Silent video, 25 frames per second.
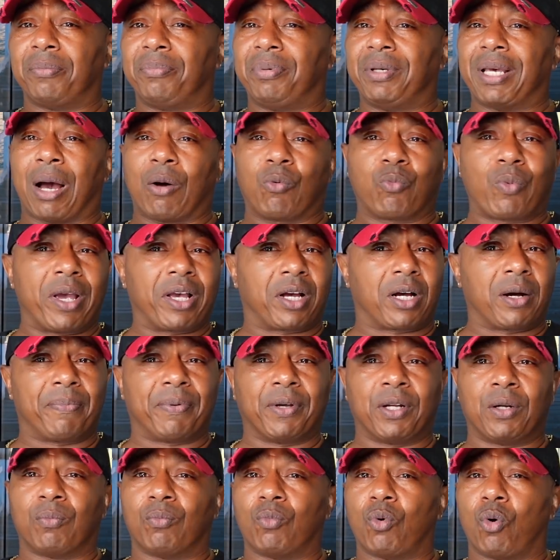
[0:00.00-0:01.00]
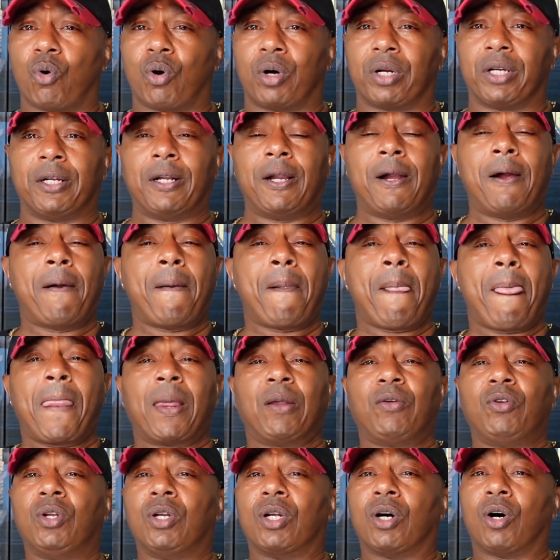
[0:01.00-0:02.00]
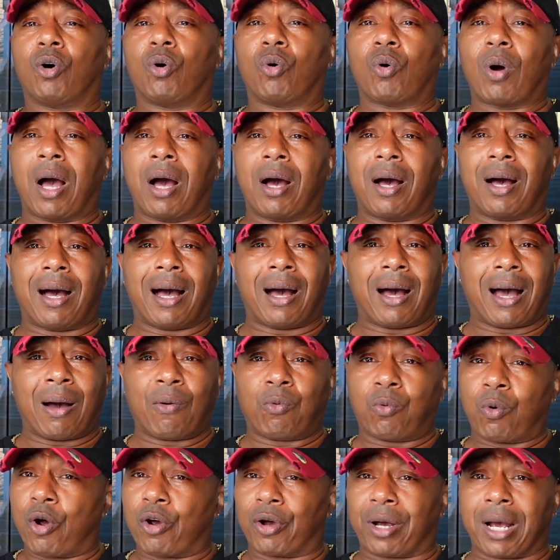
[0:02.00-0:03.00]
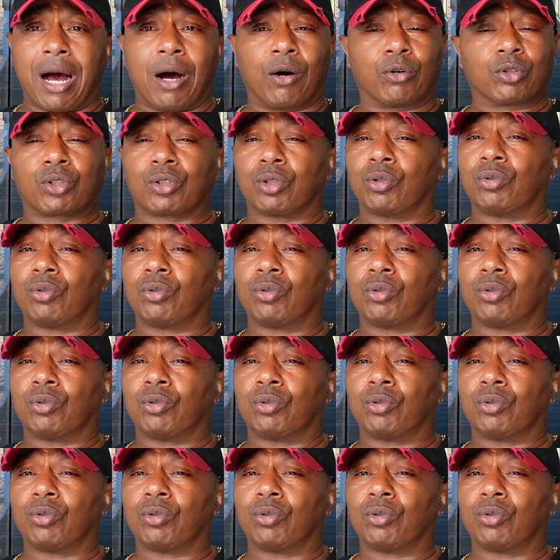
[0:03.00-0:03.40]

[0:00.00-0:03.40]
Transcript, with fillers: will be I wake up in the morning, you know, I work out as